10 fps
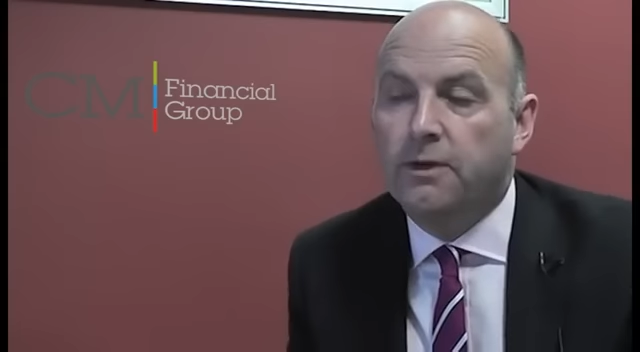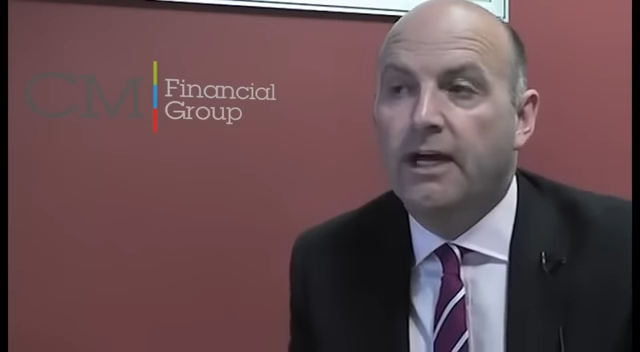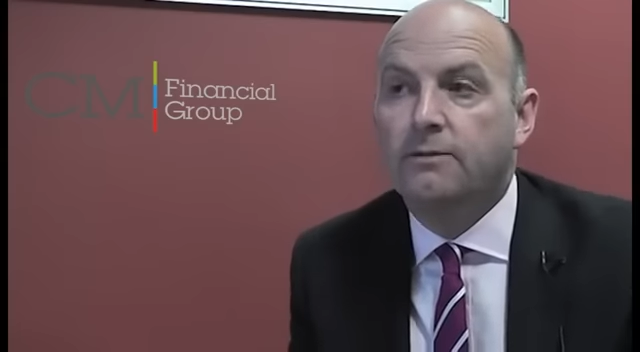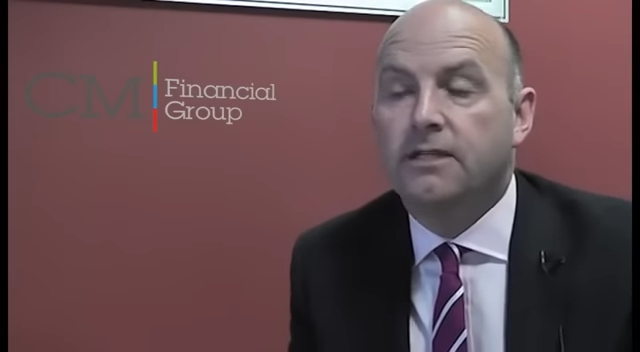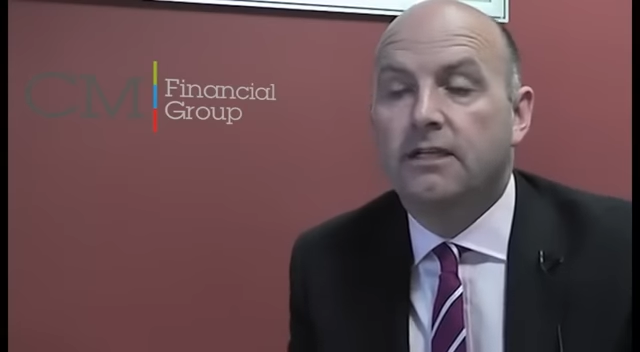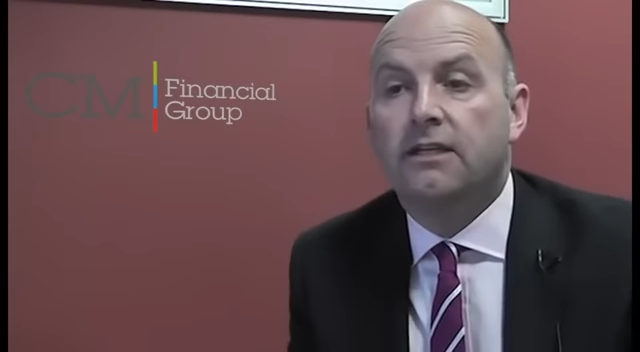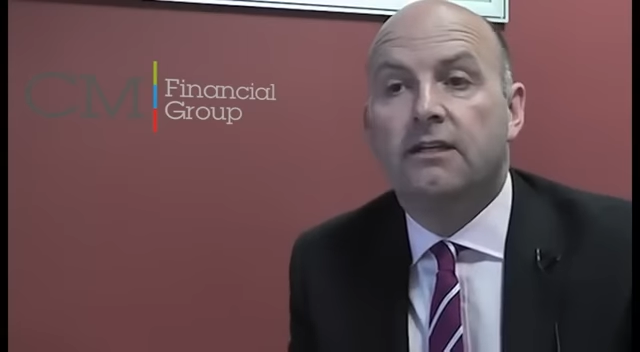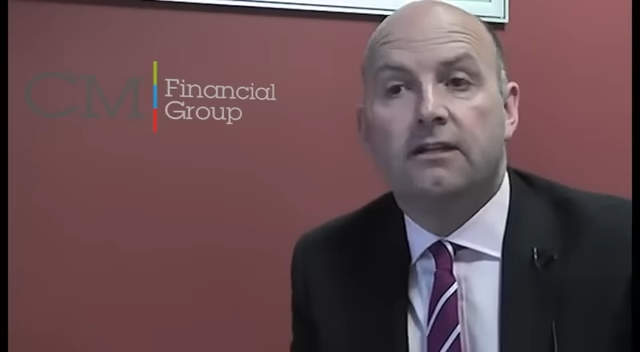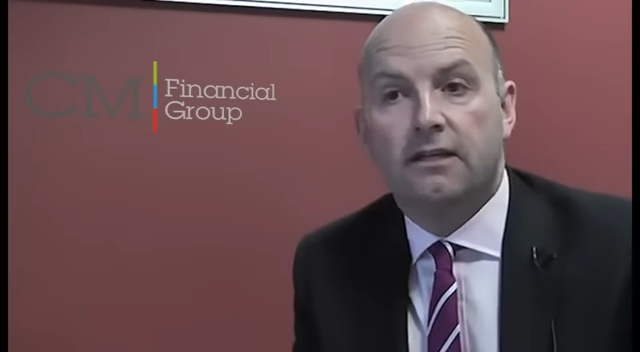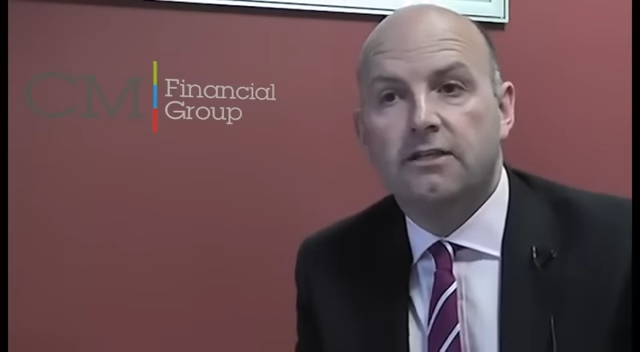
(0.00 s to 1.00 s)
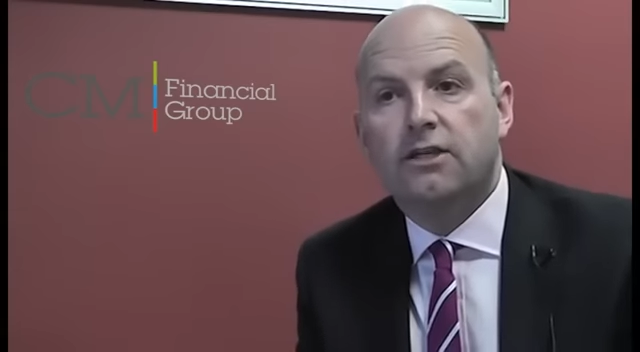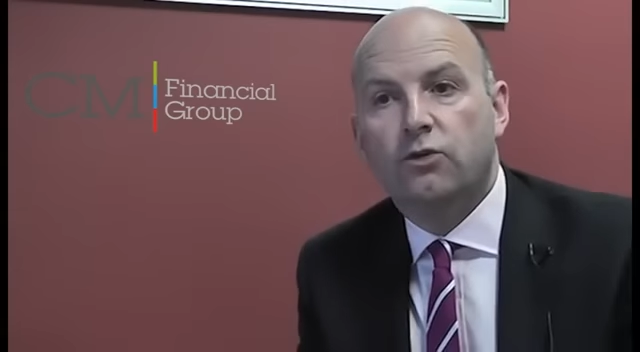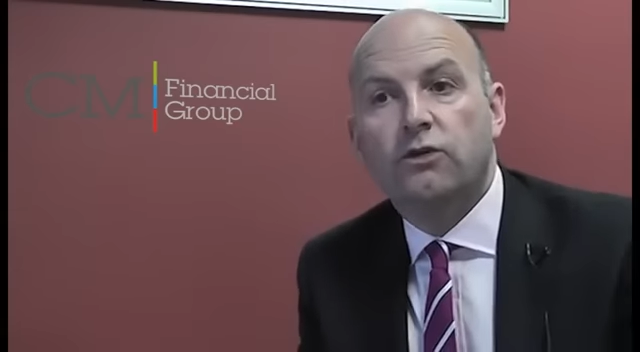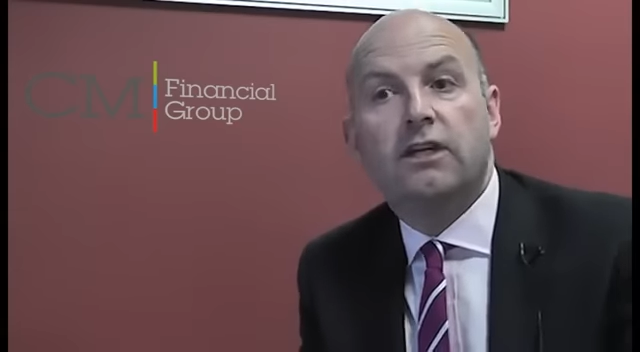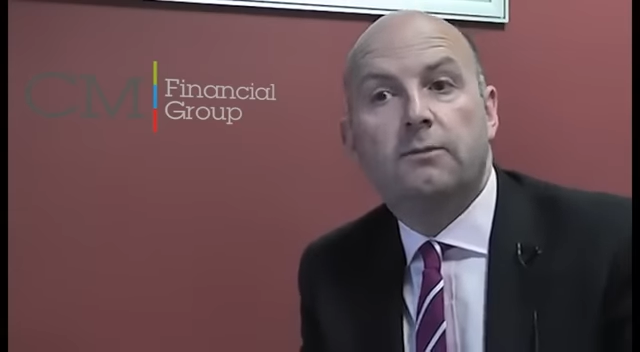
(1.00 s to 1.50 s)
perhaps thinking things can
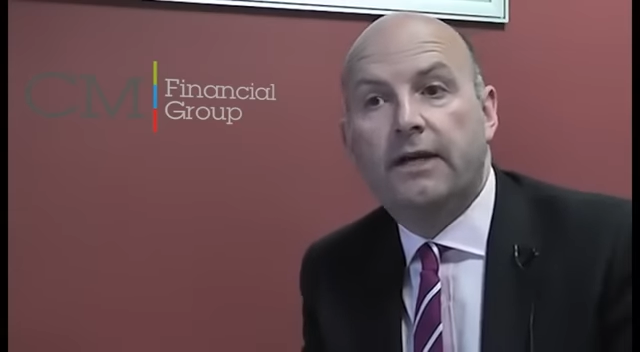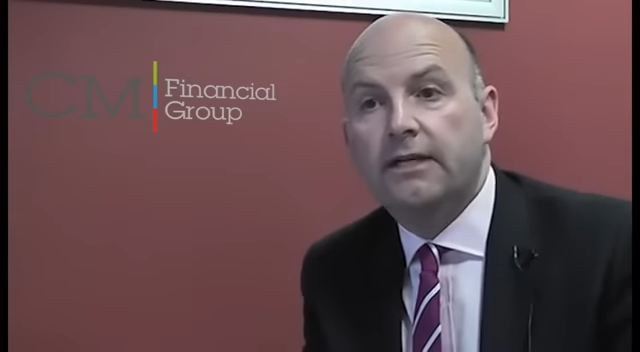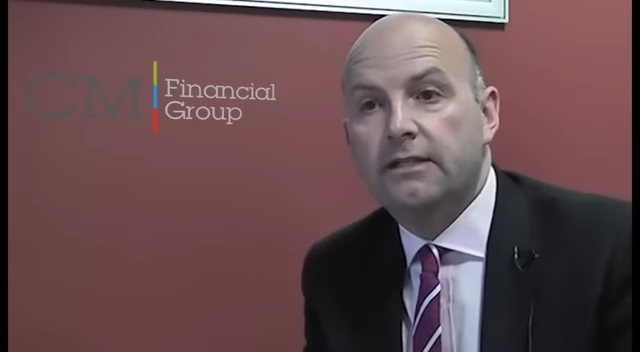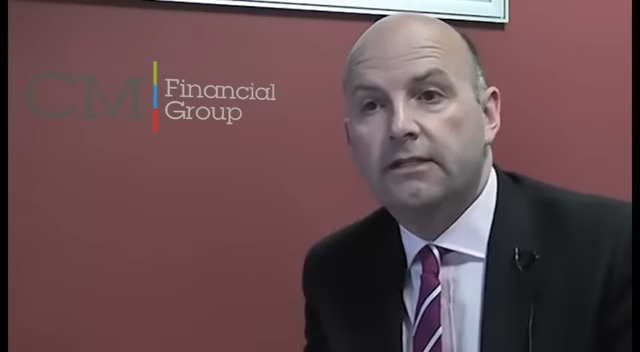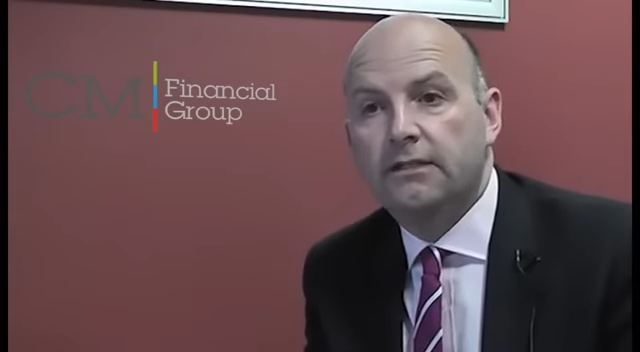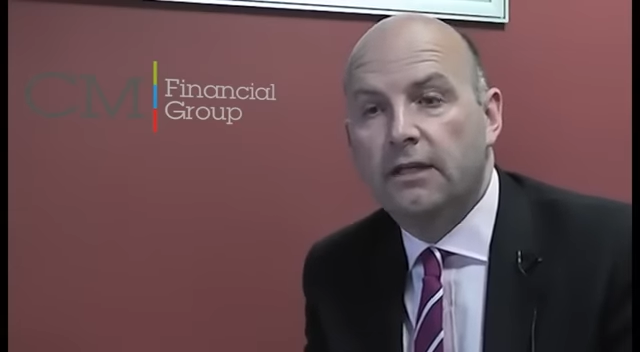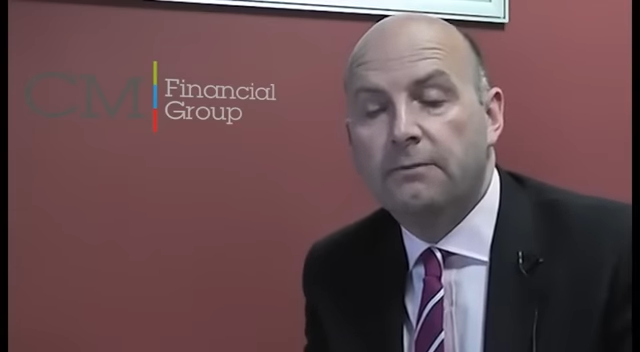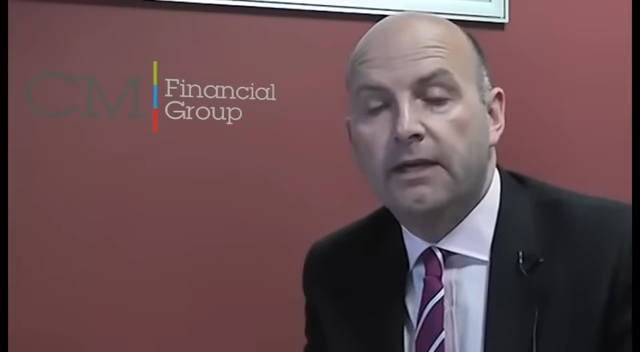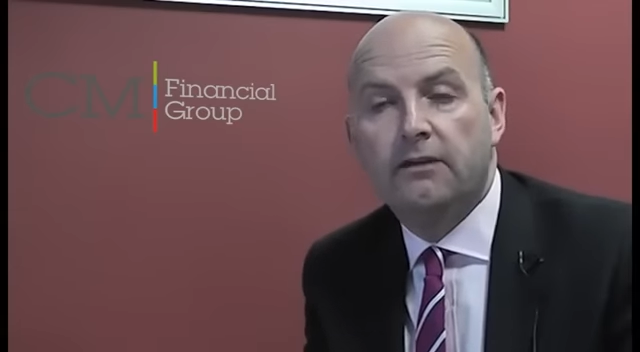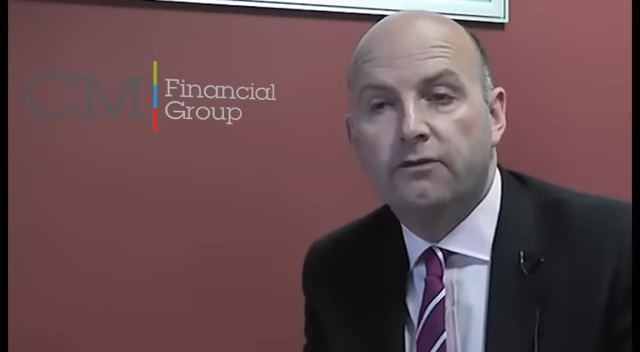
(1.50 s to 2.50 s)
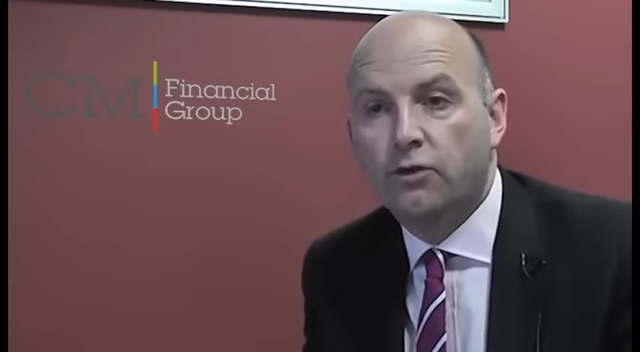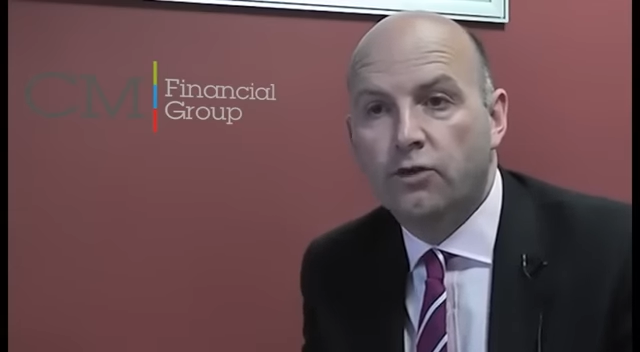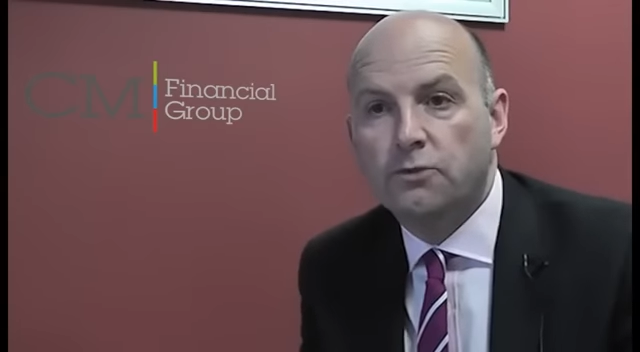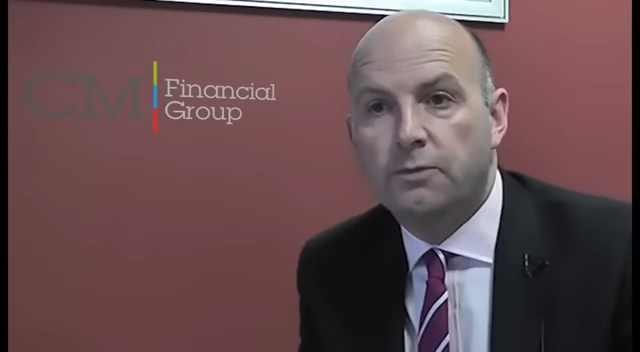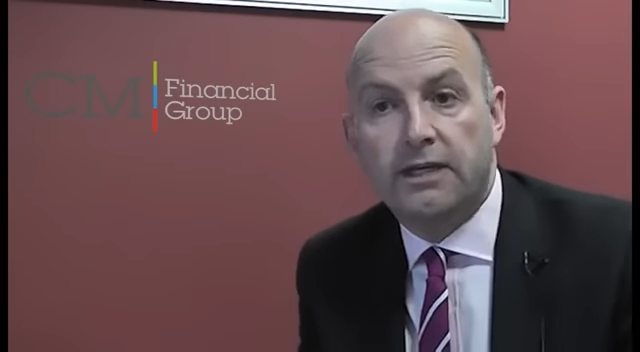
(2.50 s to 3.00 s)
only get better, and many, of
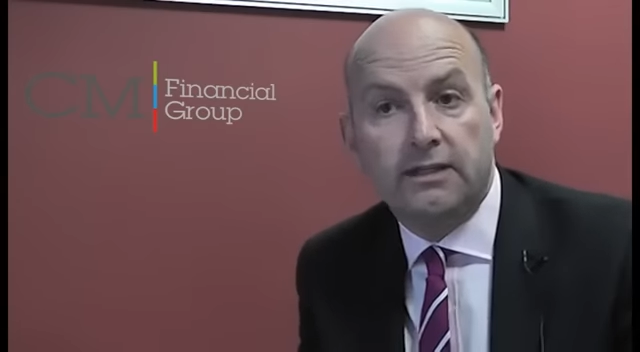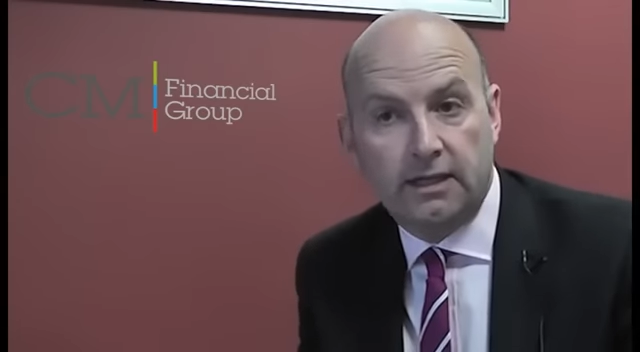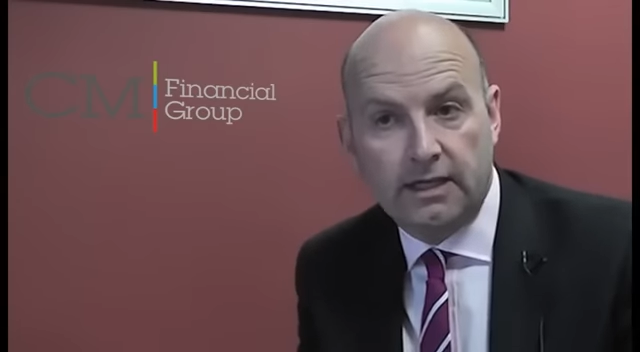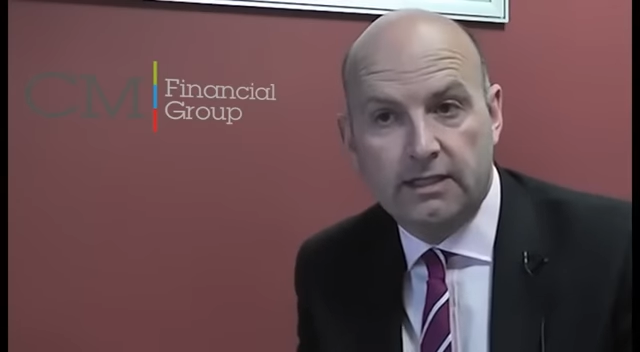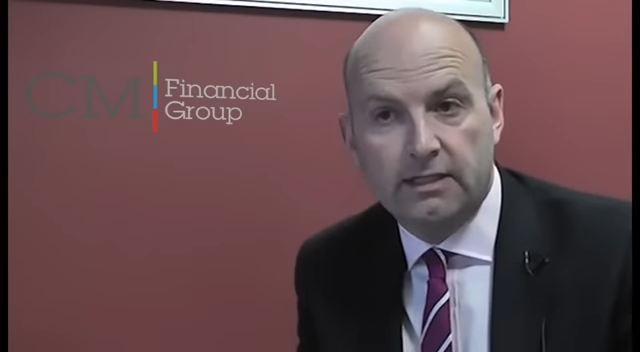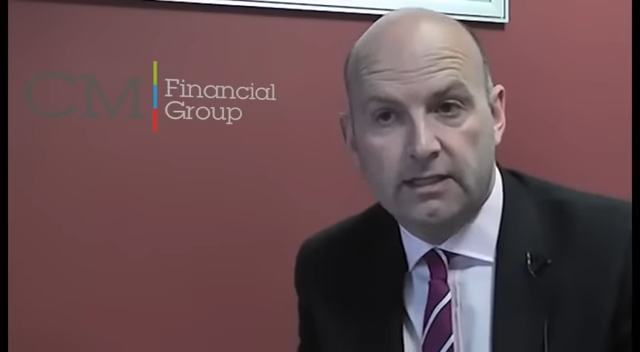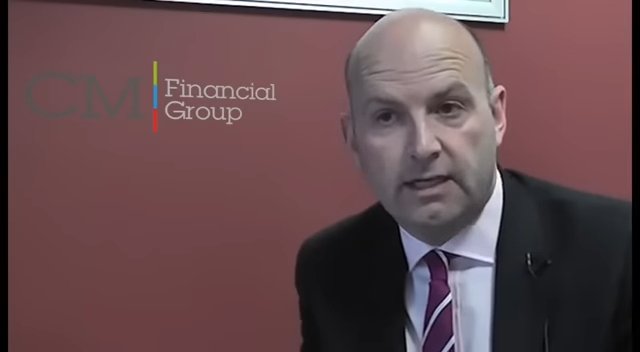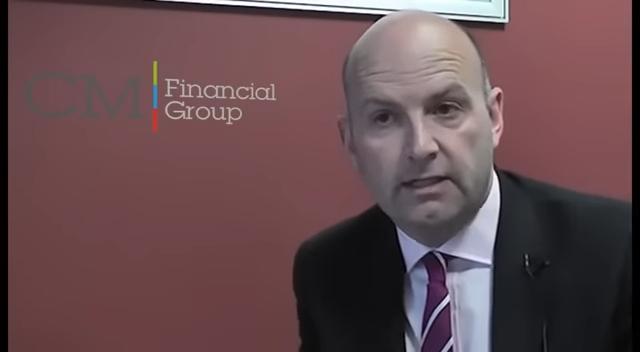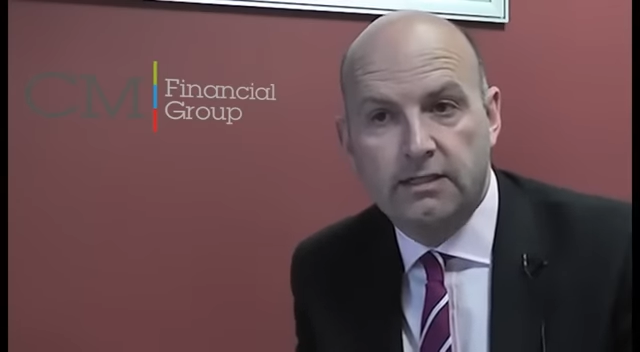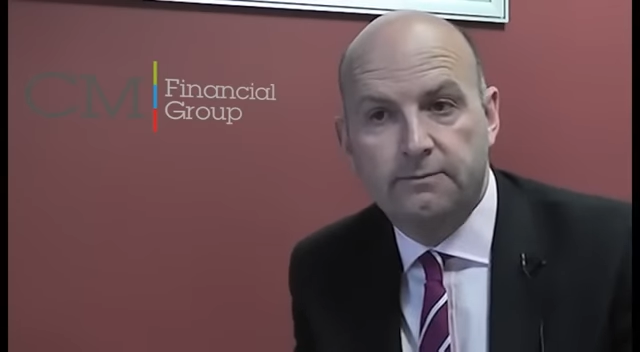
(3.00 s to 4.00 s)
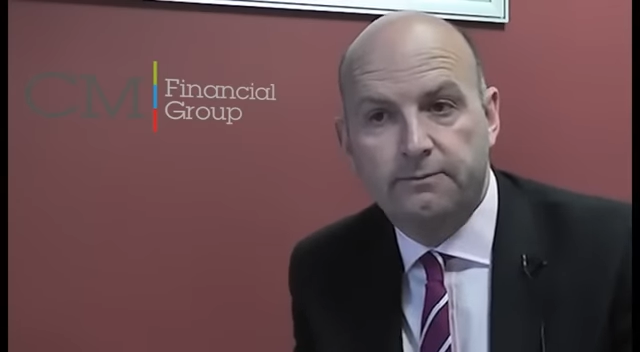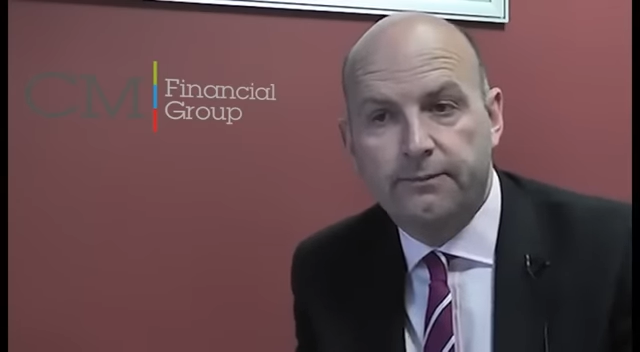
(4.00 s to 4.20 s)
course, burying their head in the sand.